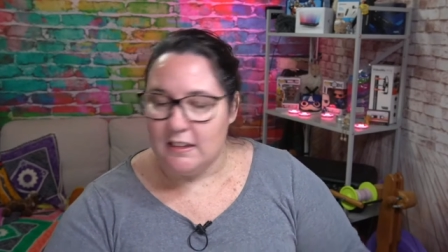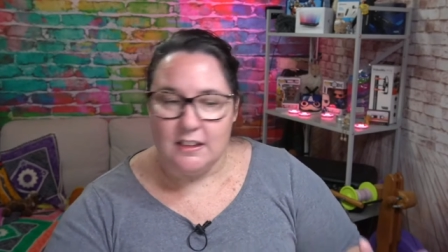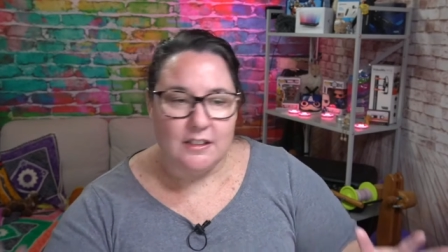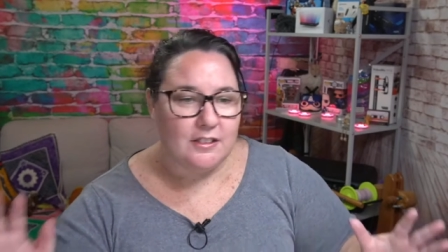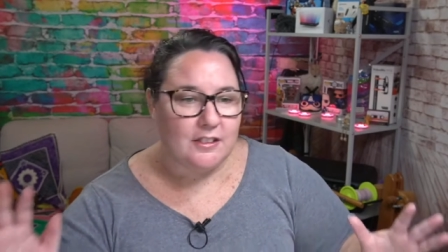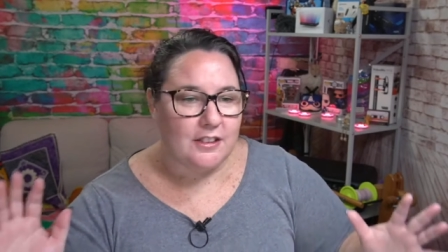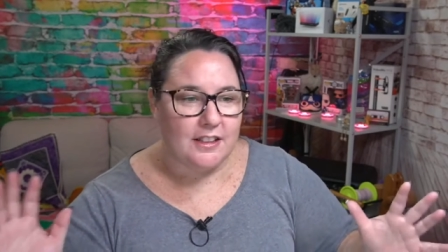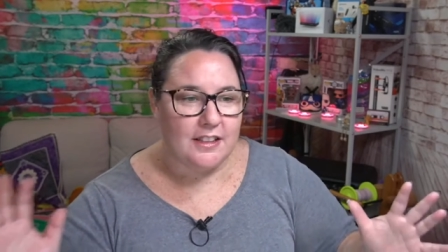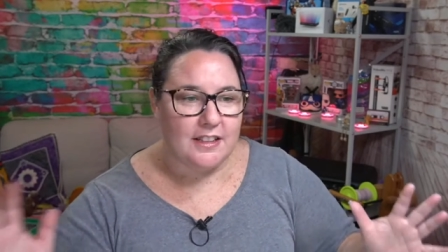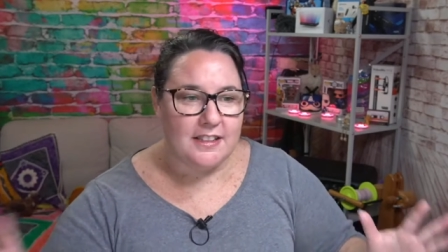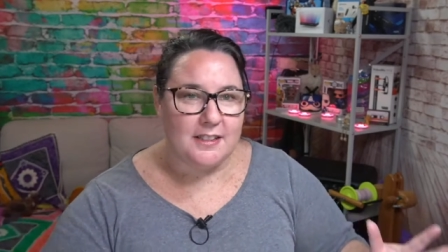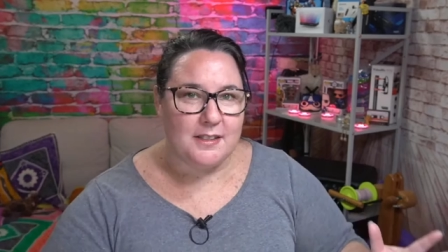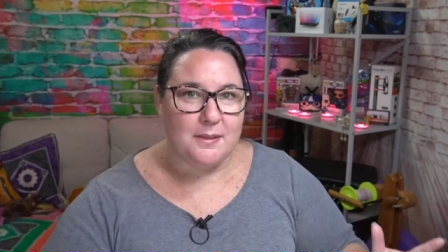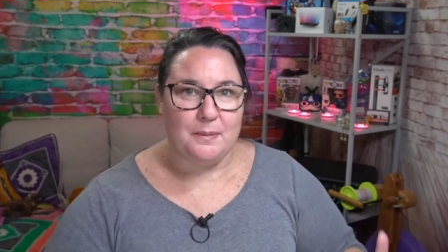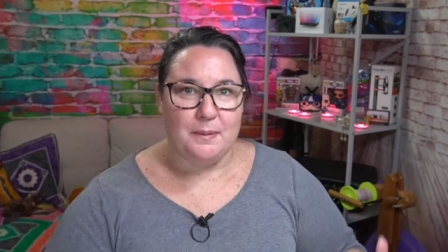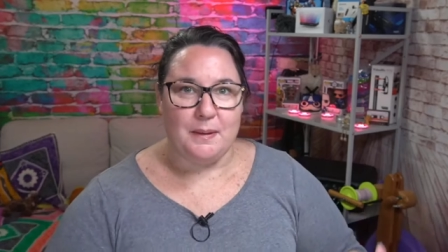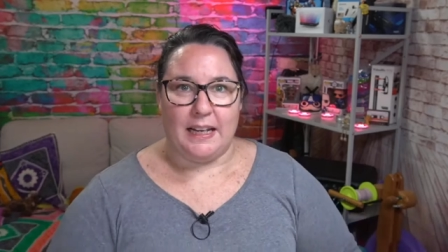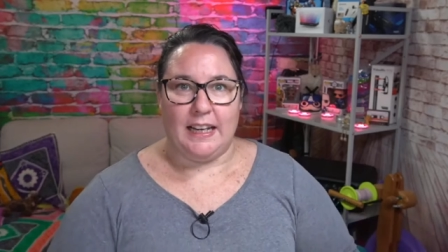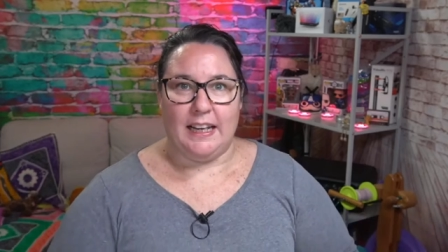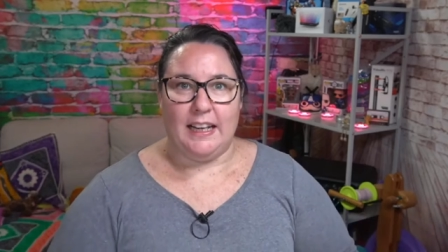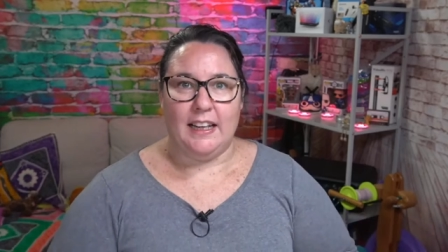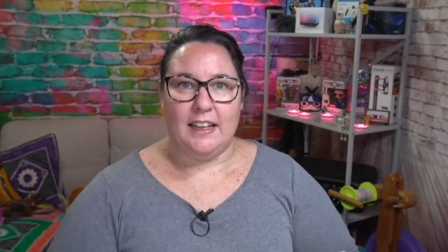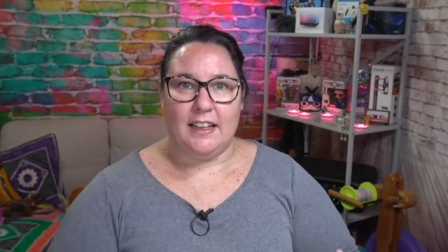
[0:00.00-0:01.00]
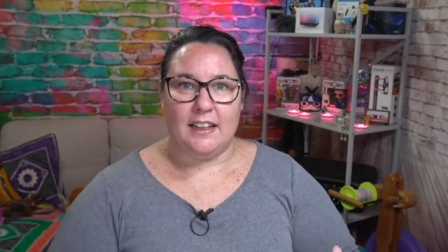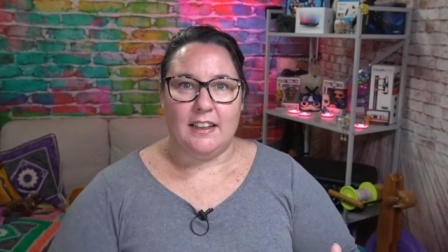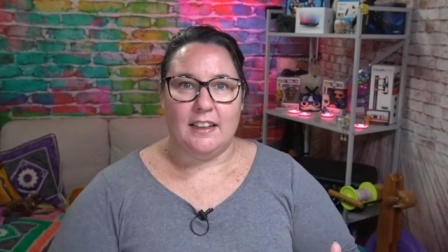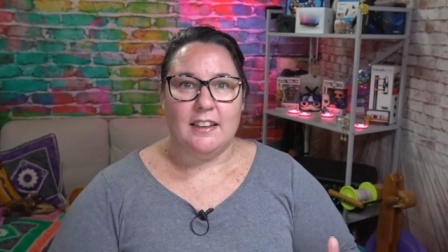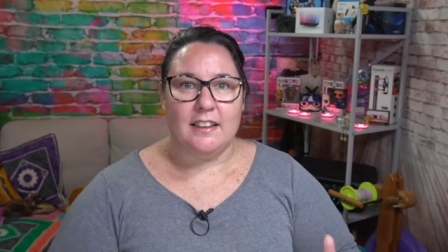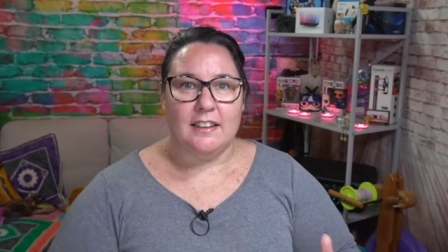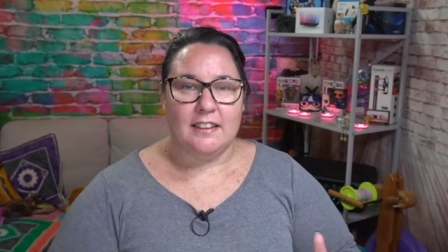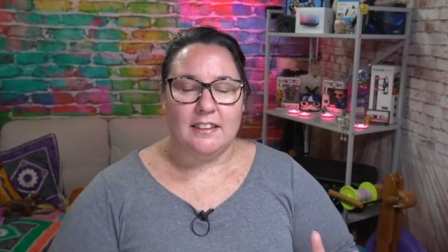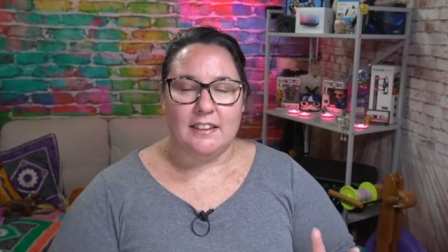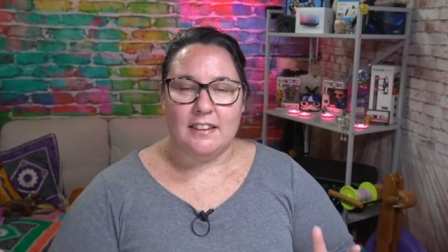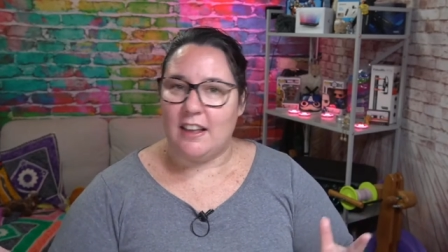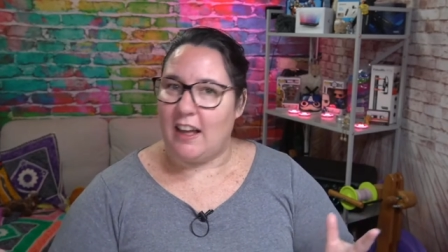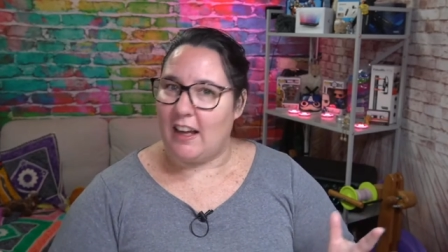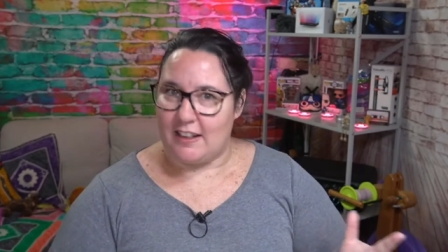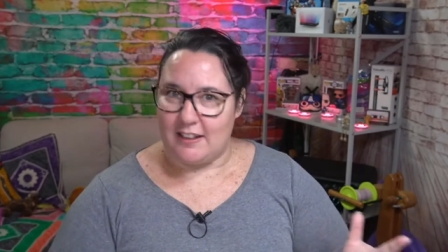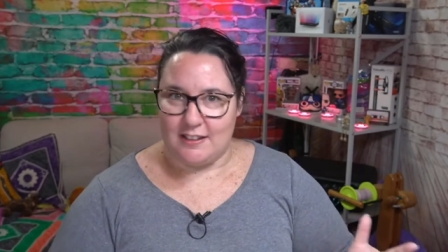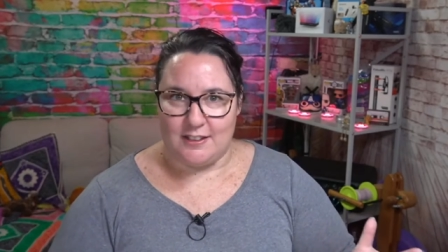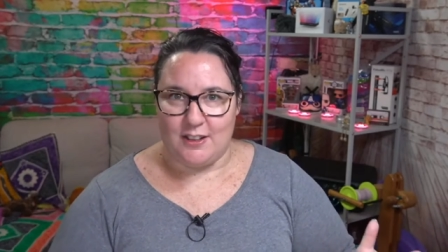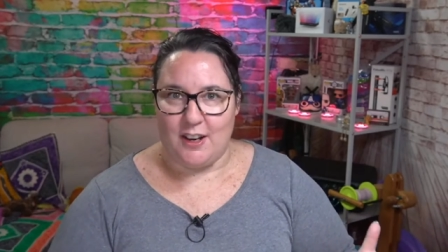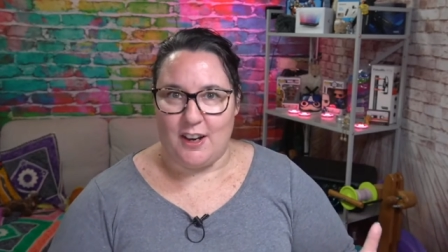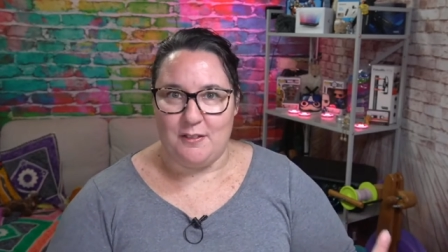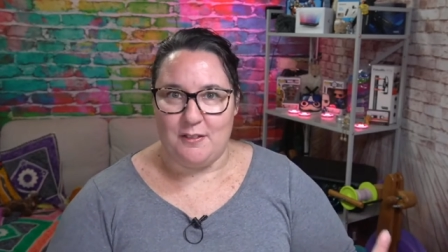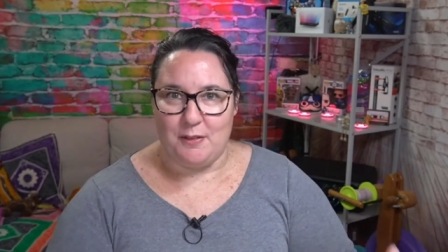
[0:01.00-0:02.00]
So this week, like
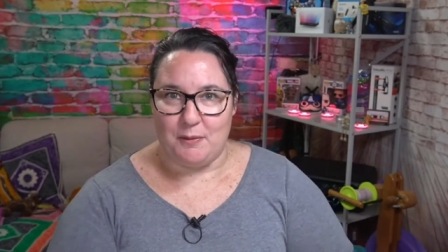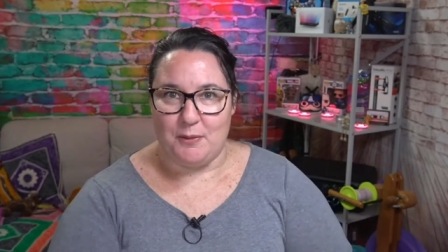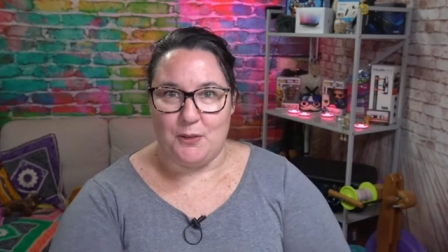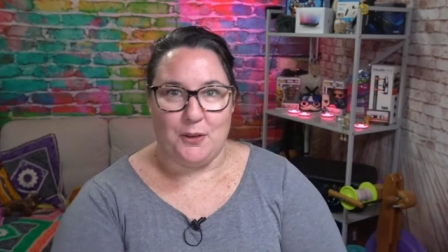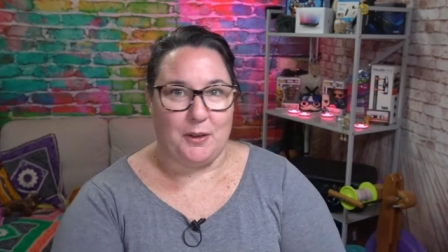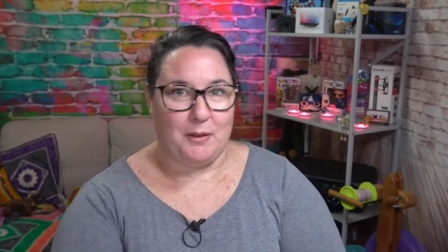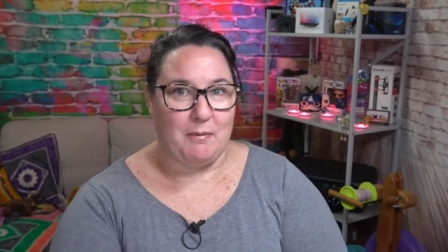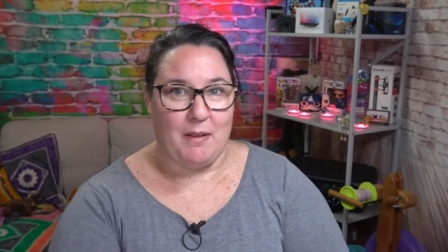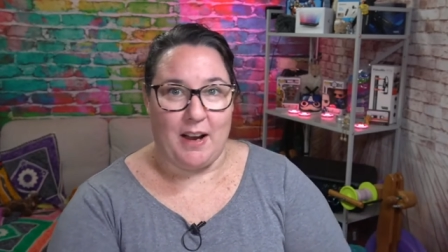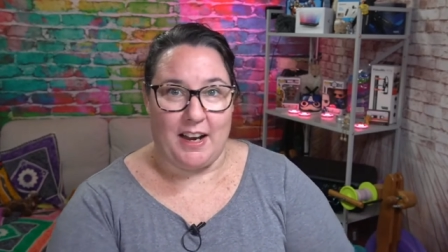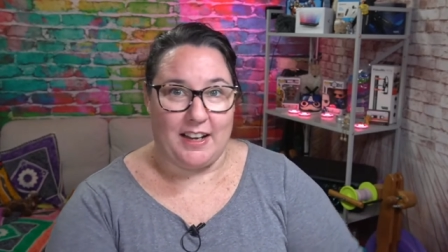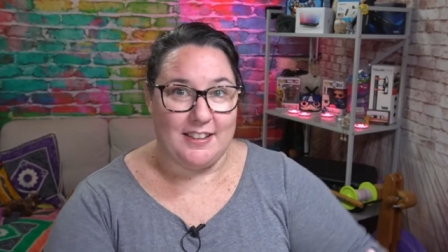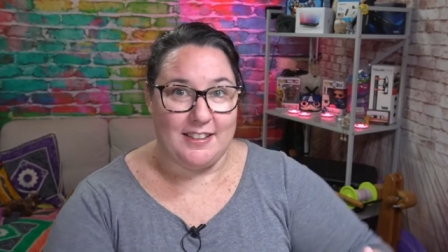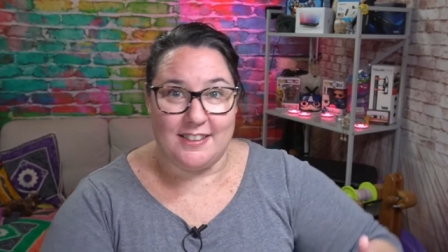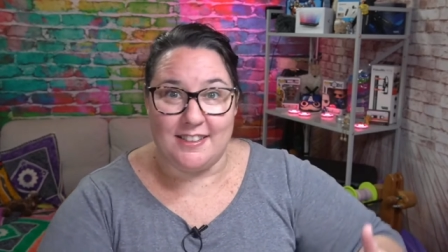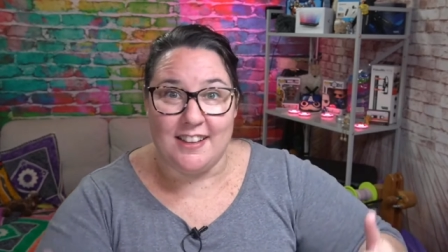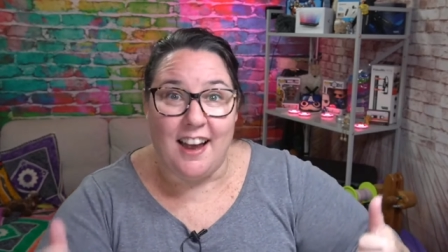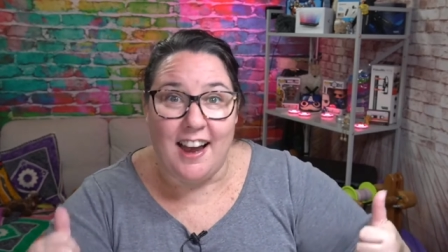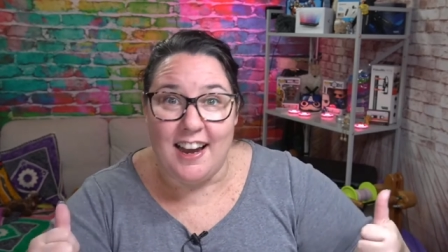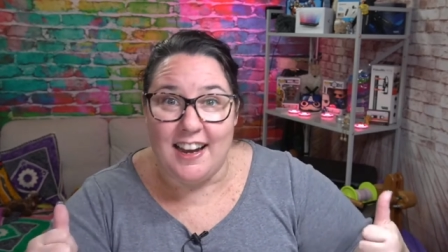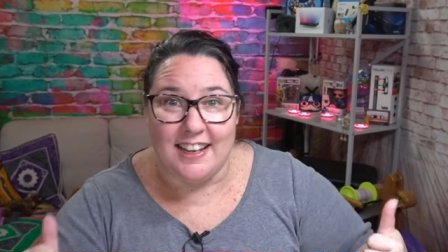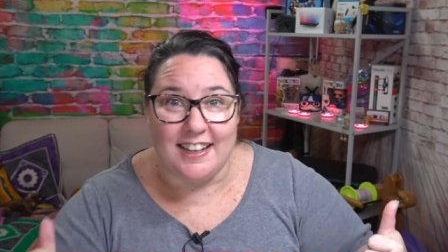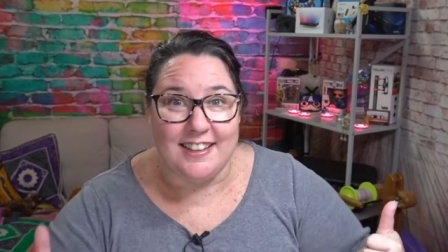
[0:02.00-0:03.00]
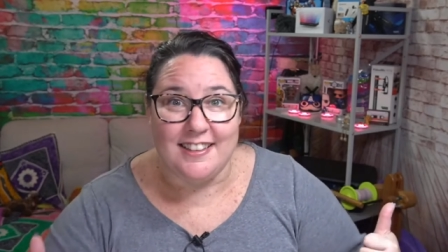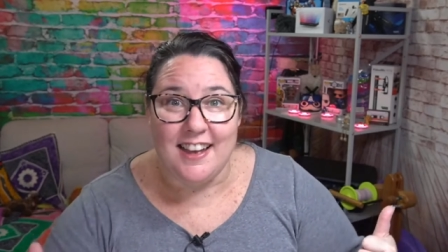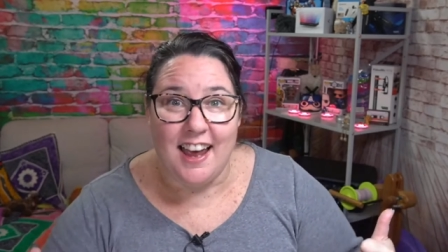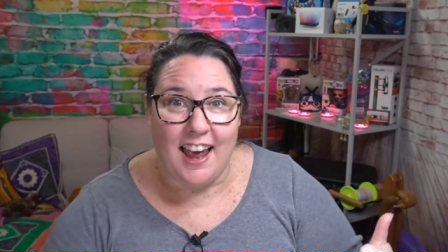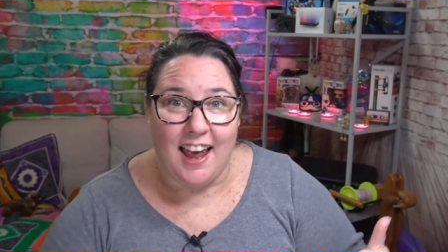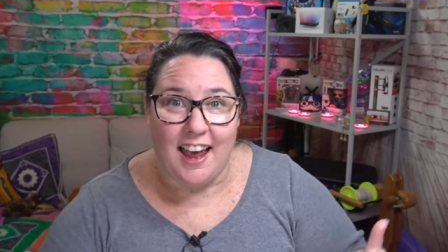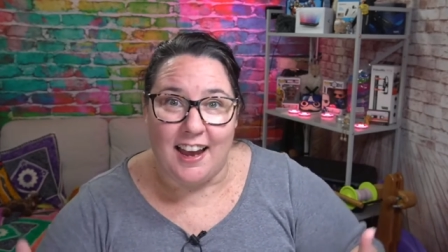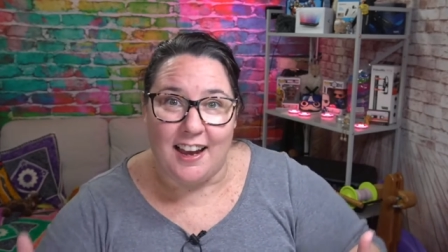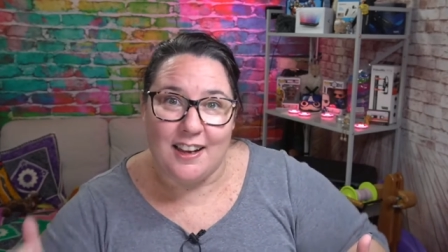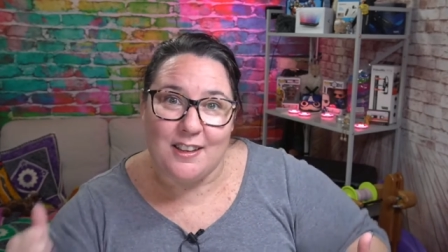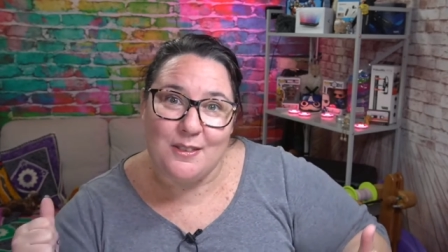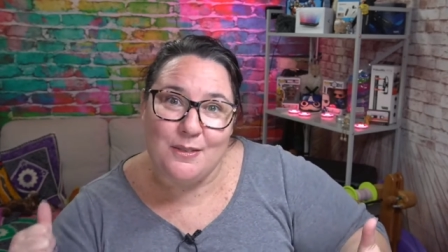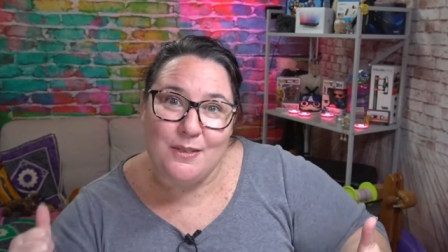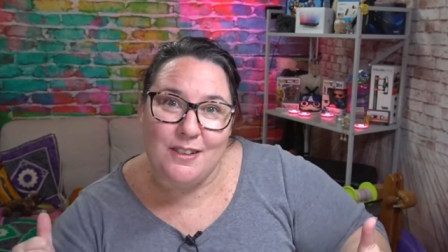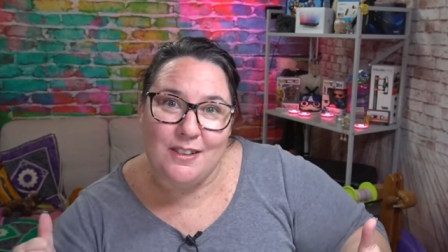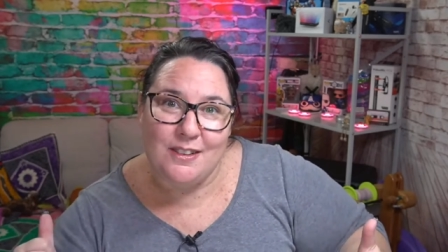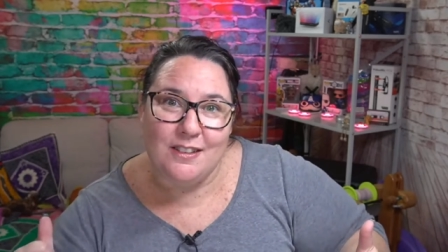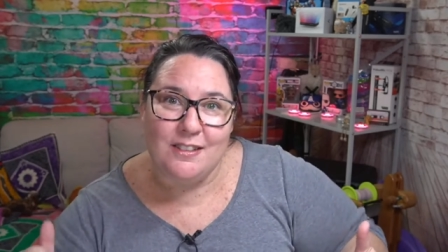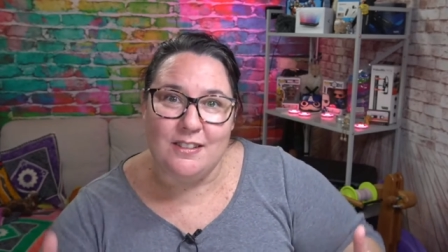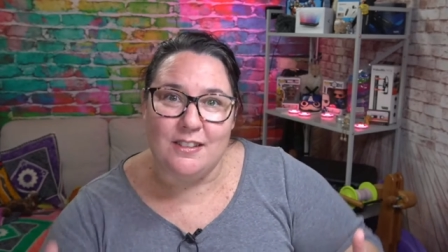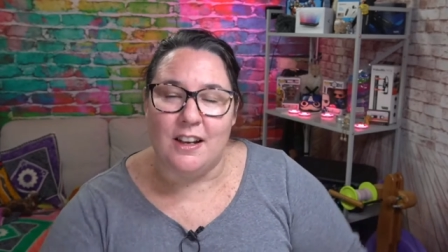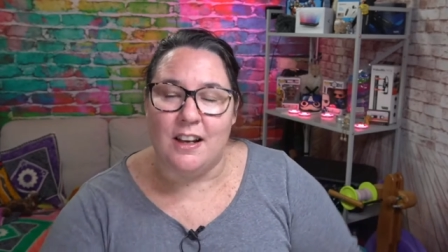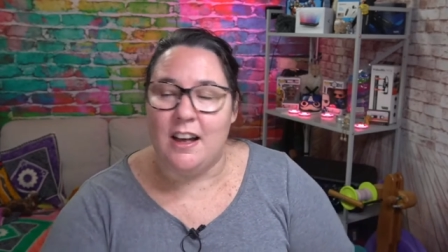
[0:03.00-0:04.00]
aside from doing my exciting tax,
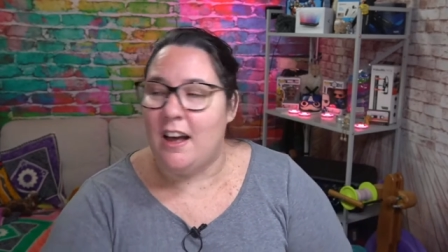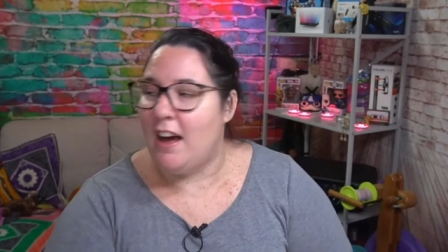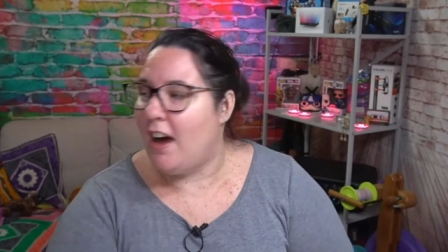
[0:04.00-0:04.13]
woohoo,